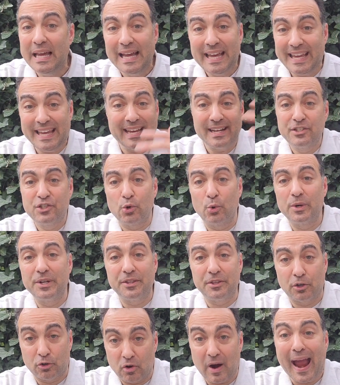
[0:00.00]
he
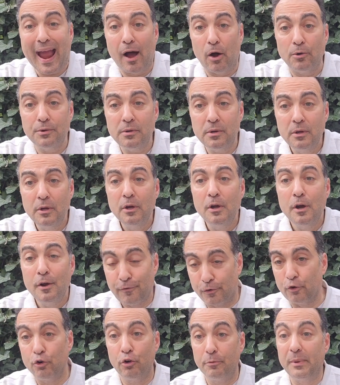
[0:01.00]
exhorted the crown,
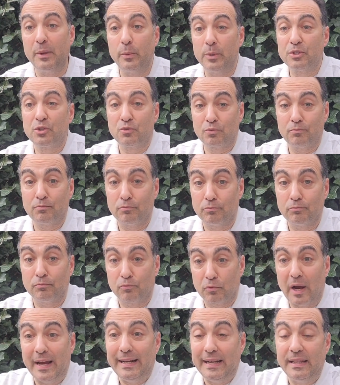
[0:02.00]
for whom he was
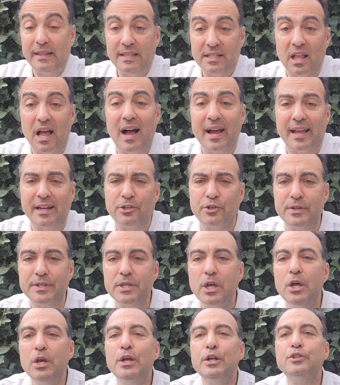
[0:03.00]
writing these log entries,